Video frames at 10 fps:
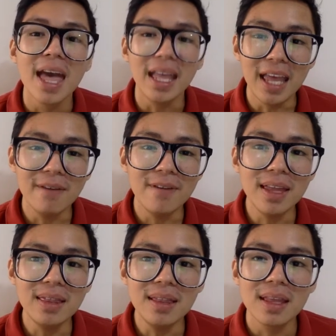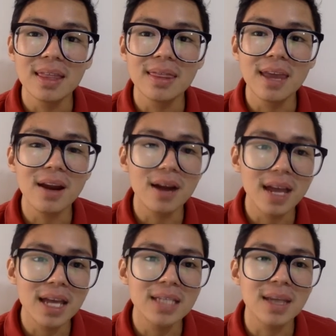Given
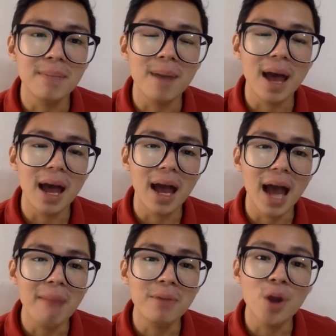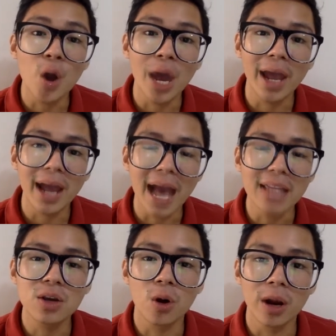there is a priori
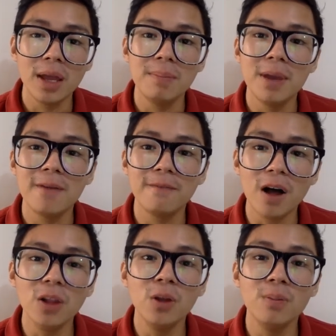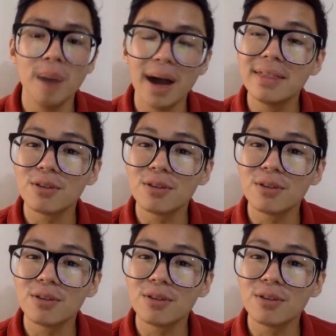category being followed by the